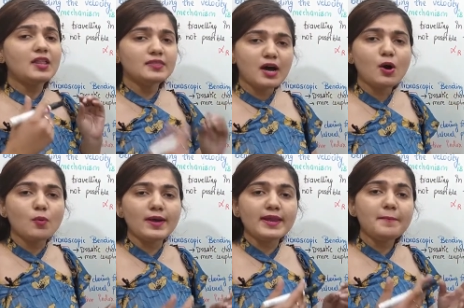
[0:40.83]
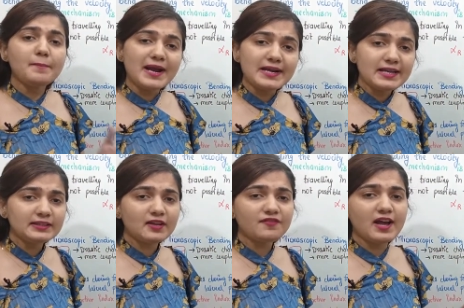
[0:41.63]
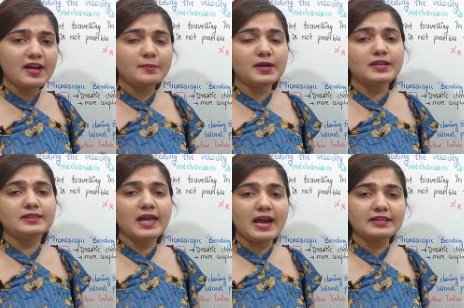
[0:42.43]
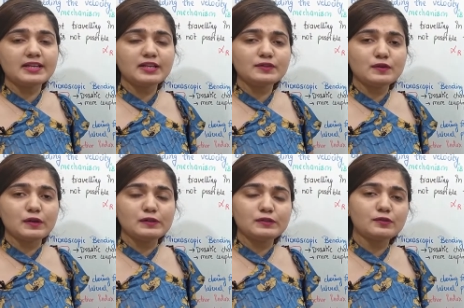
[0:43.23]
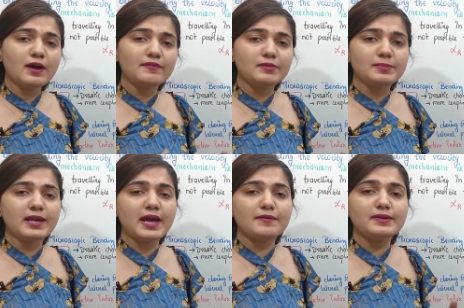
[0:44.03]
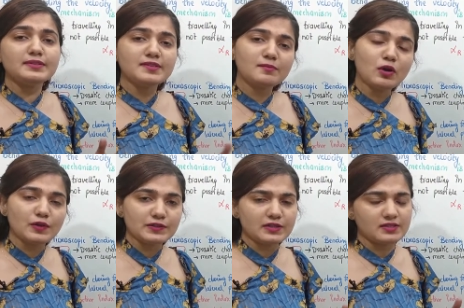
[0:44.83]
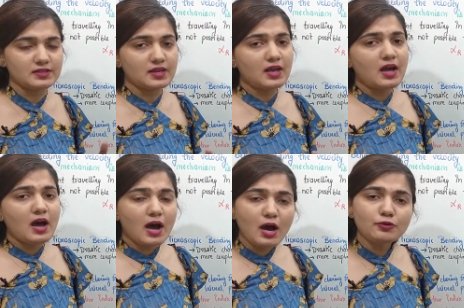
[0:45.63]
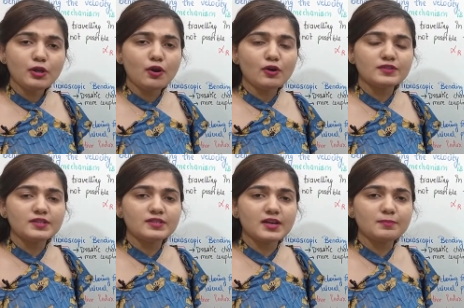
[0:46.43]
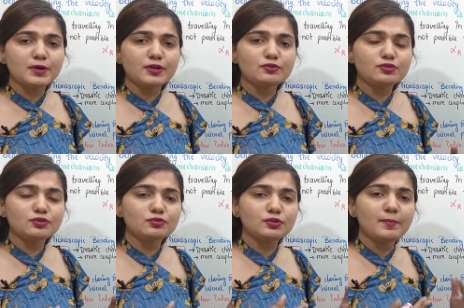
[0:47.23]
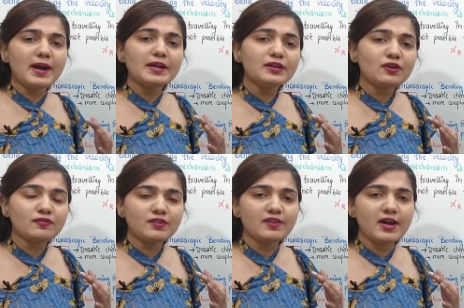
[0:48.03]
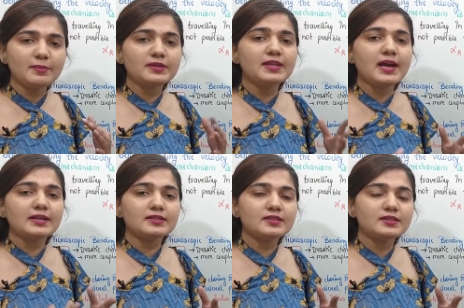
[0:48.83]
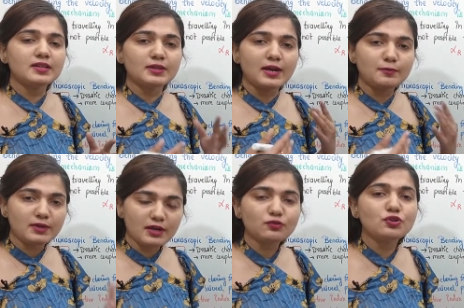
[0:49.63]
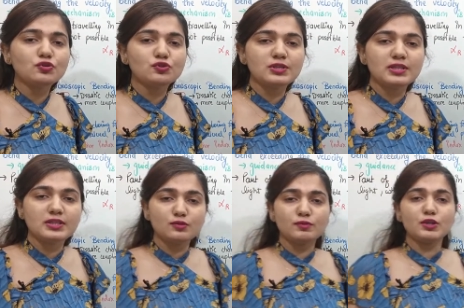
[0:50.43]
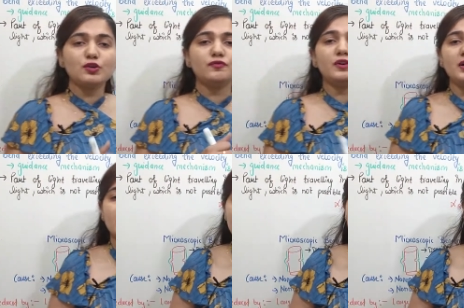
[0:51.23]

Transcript: Now when I'm bending the fiber in that case also I will be having some losses. How the losses are produced due to the bending of the fiber that is the thing that we are going to see in this video further.